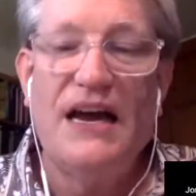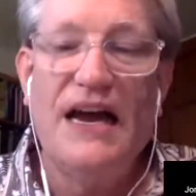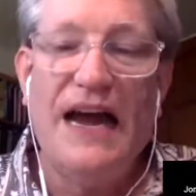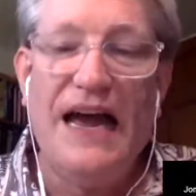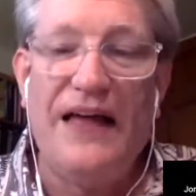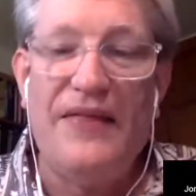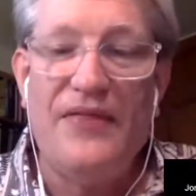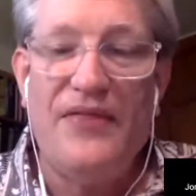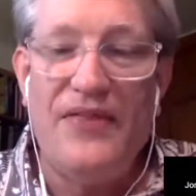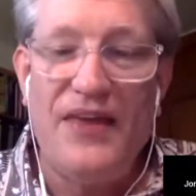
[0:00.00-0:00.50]

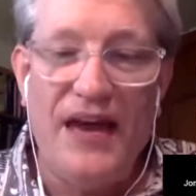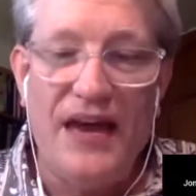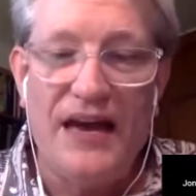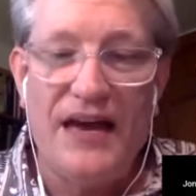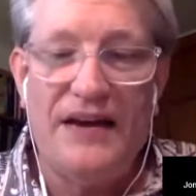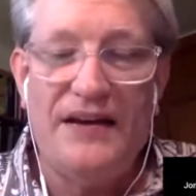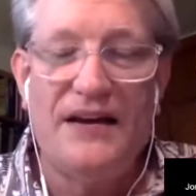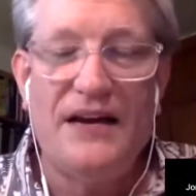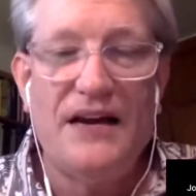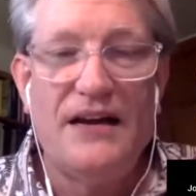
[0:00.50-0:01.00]
And
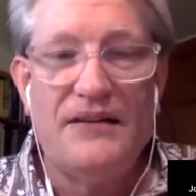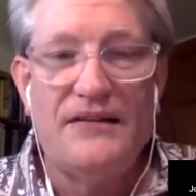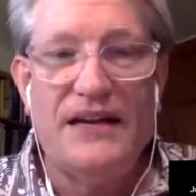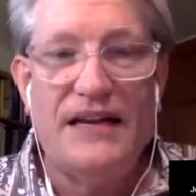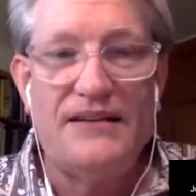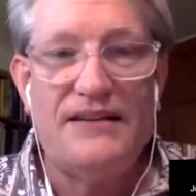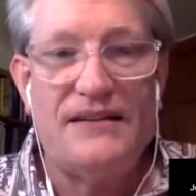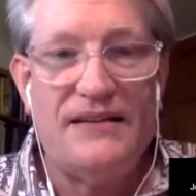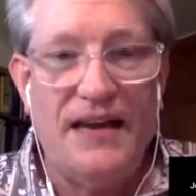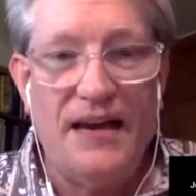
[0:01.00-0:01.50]
then
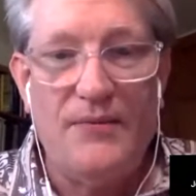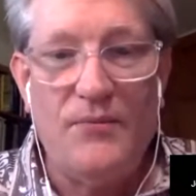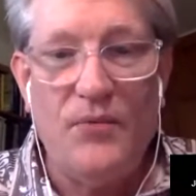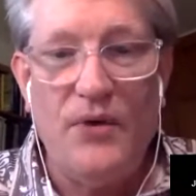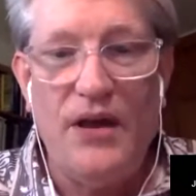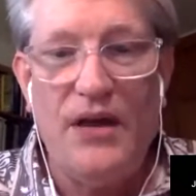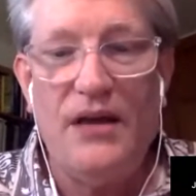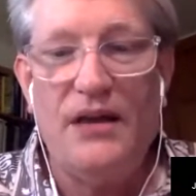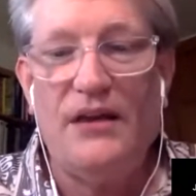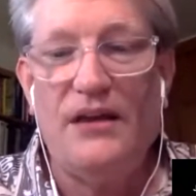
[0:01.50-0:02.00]
that same
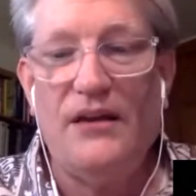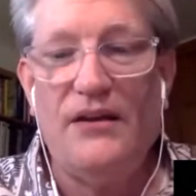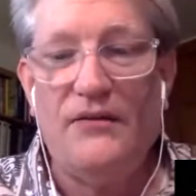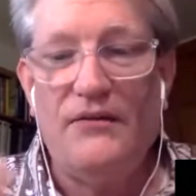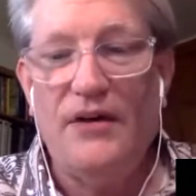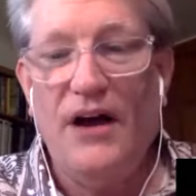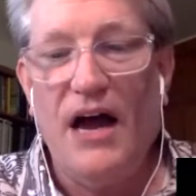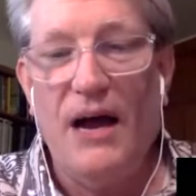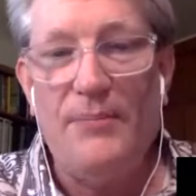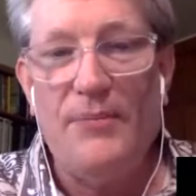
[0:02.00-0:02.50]
week,
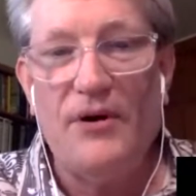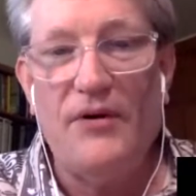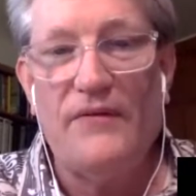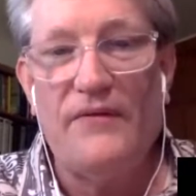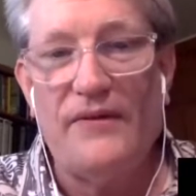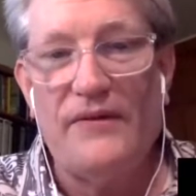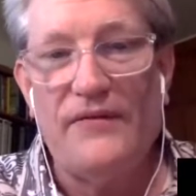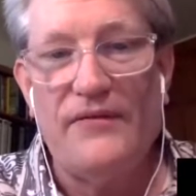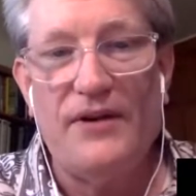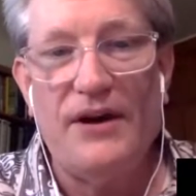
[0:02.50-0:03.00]
you hop
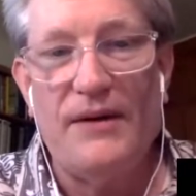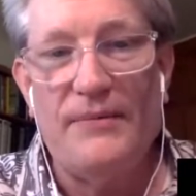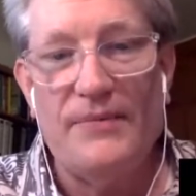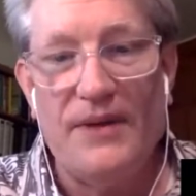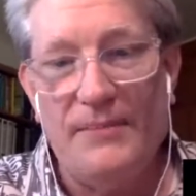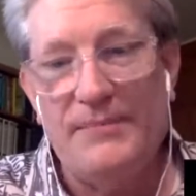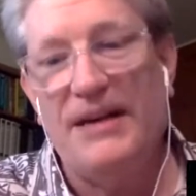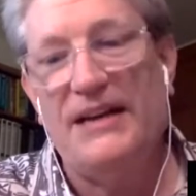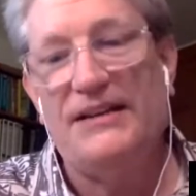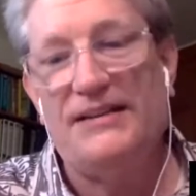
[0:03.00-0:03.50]
over from,
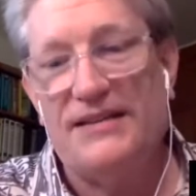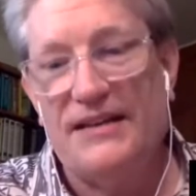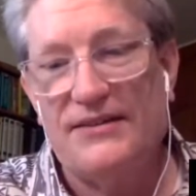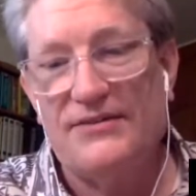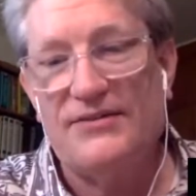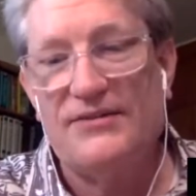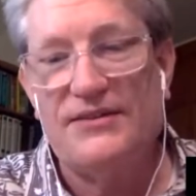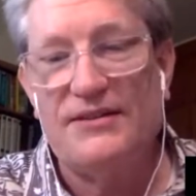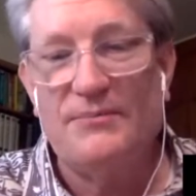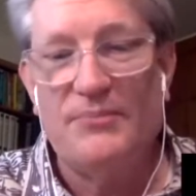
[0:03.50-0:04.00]
I make it sound
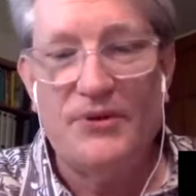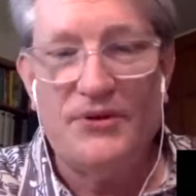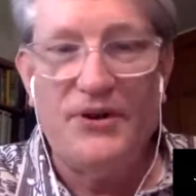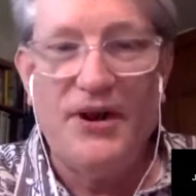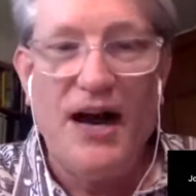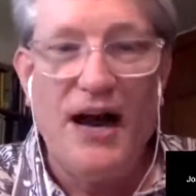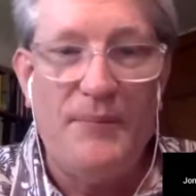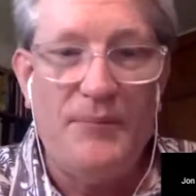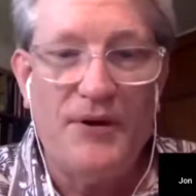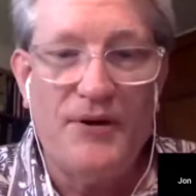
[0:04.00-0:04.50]
so simple, you
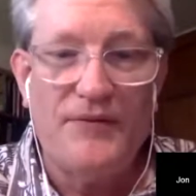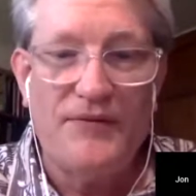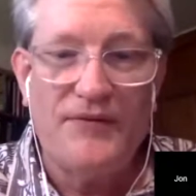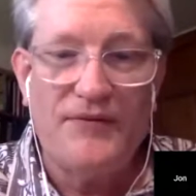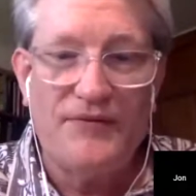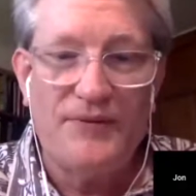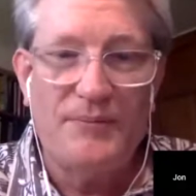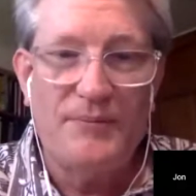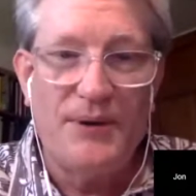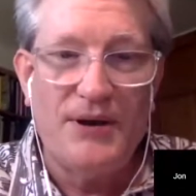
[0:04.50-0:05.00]
hop over
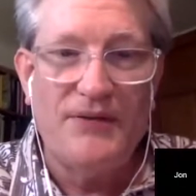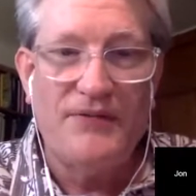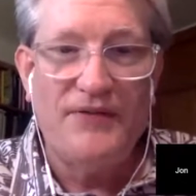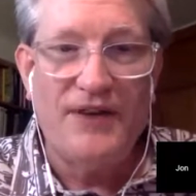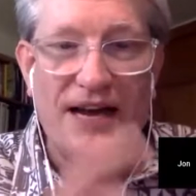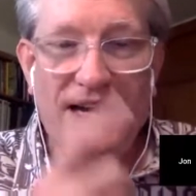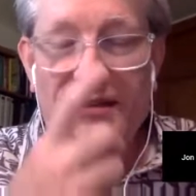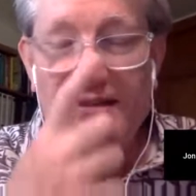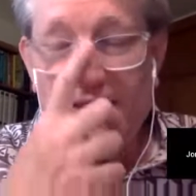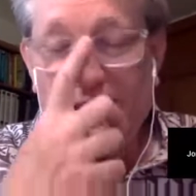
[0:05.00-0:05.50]
from
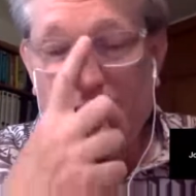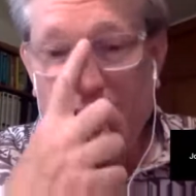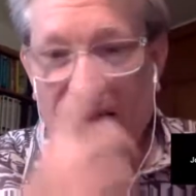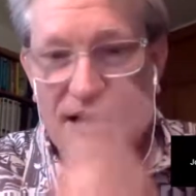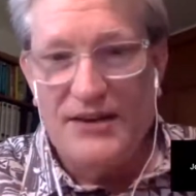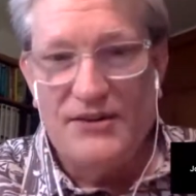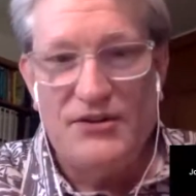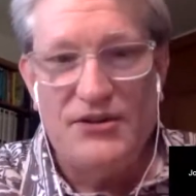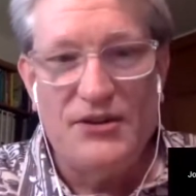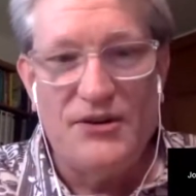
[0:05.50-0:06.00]
Belfast
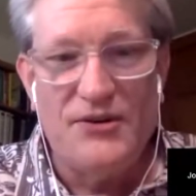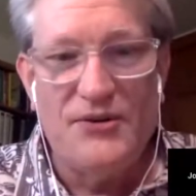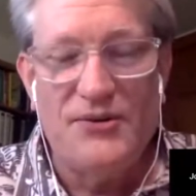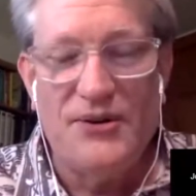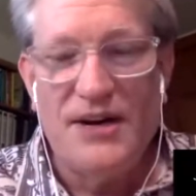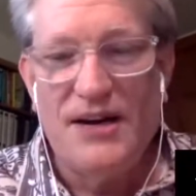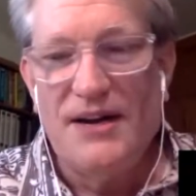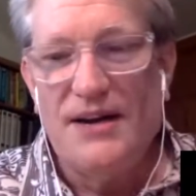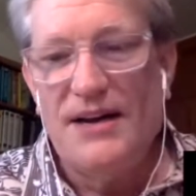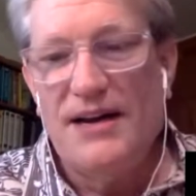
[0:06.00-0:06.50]
to
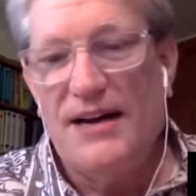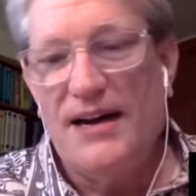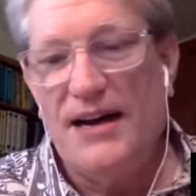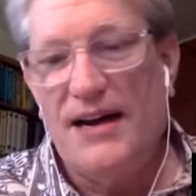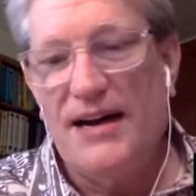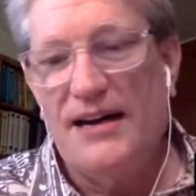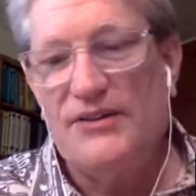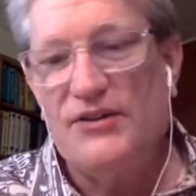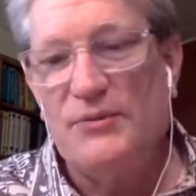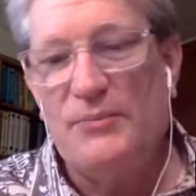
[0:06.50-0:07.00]

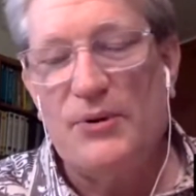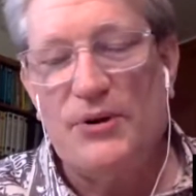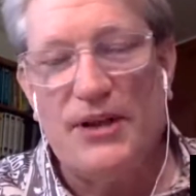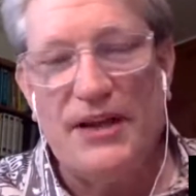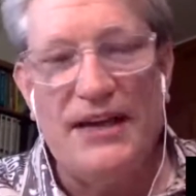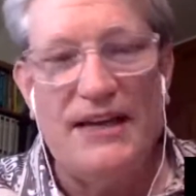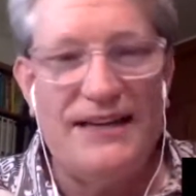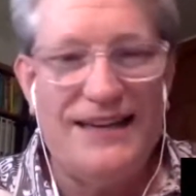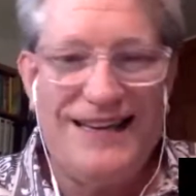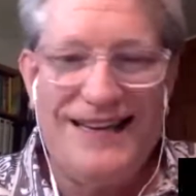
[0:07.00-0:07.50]

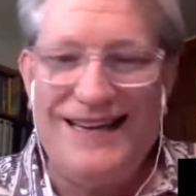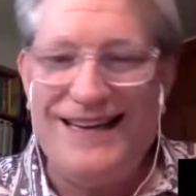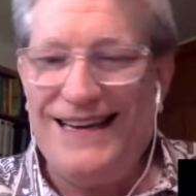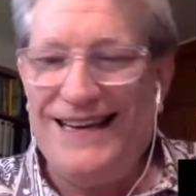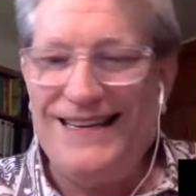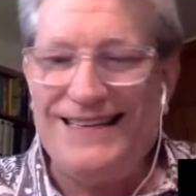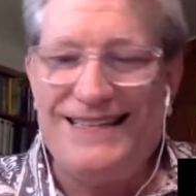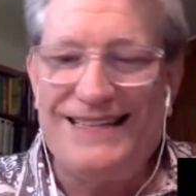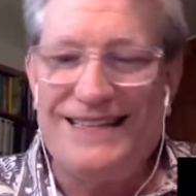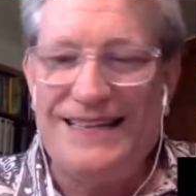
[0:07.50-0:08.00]
Berlin.
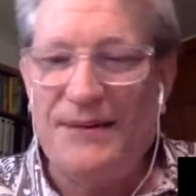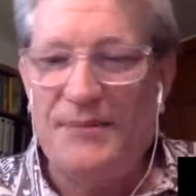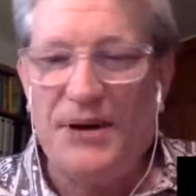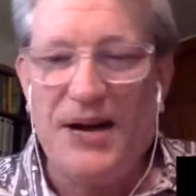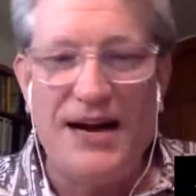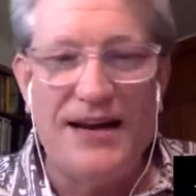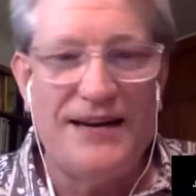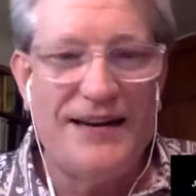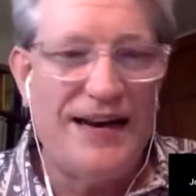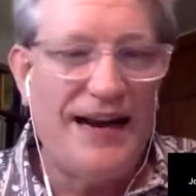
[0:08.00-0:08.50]
It's the same
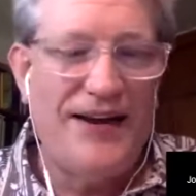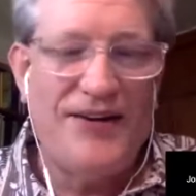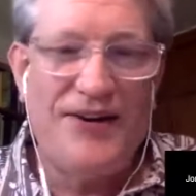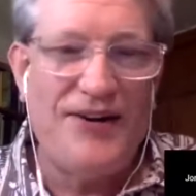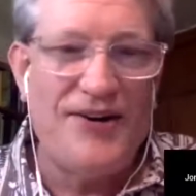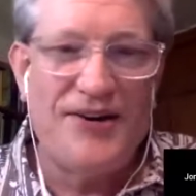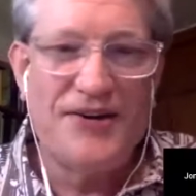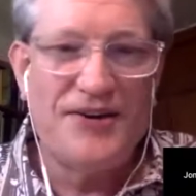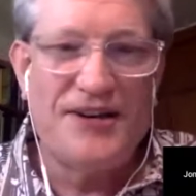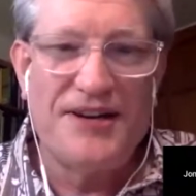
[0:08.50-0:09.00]
continent. How
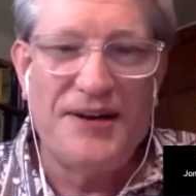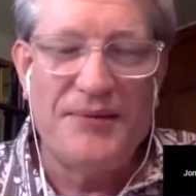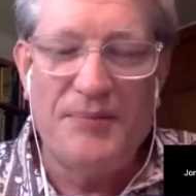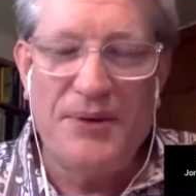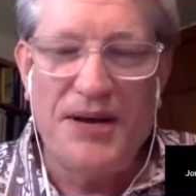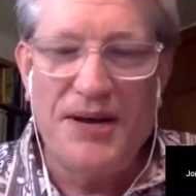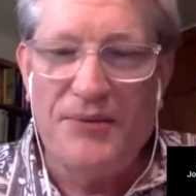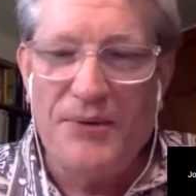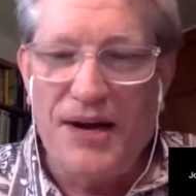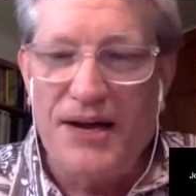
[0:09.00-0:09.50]
hard can it
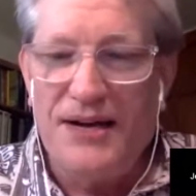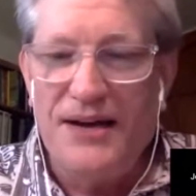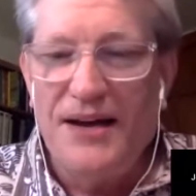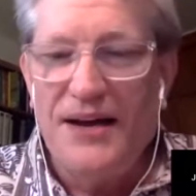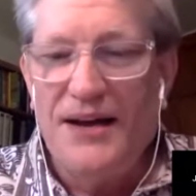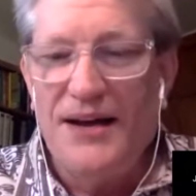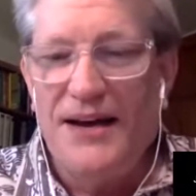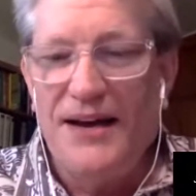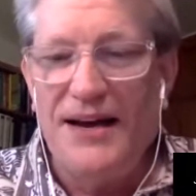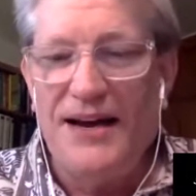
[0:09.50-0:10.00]
be, right?
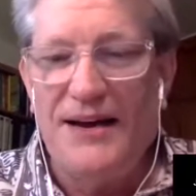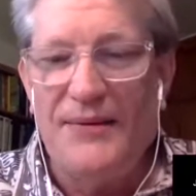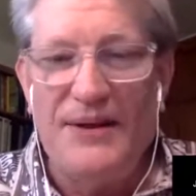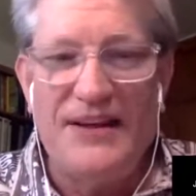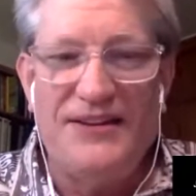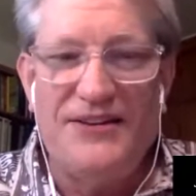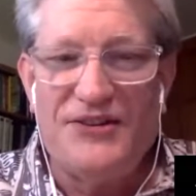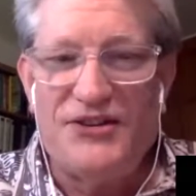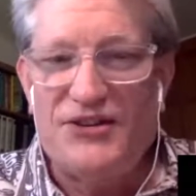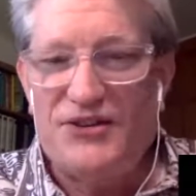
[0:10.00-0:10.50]

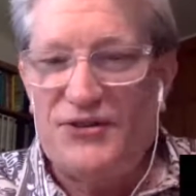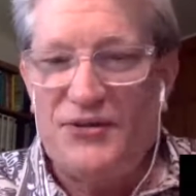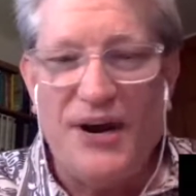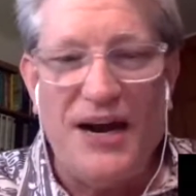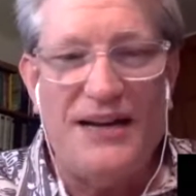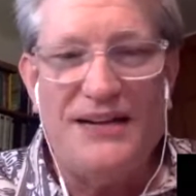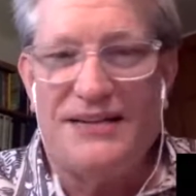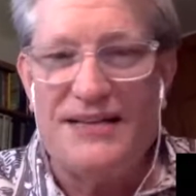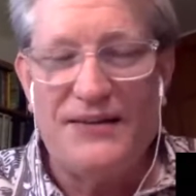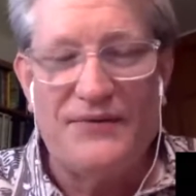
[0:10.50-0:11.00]
And there's
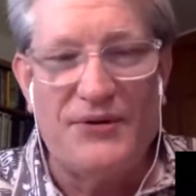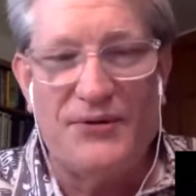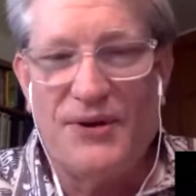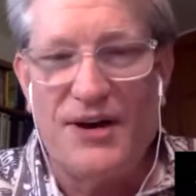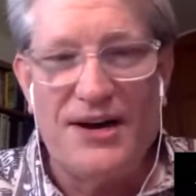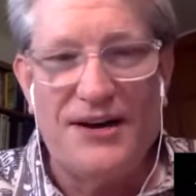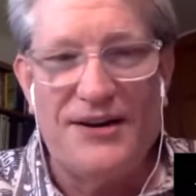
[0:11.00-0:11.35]
trains everywhere.